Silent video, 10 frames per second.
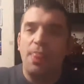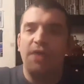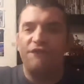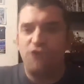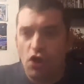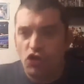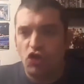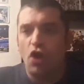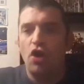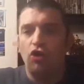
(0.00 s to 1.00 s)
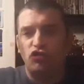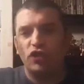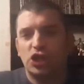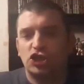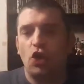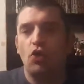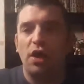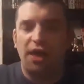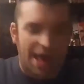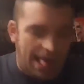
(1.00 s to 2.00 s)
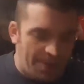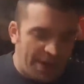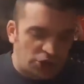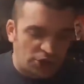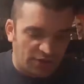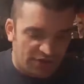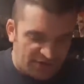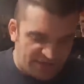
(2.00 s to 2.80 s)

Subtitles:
the first traditional elimination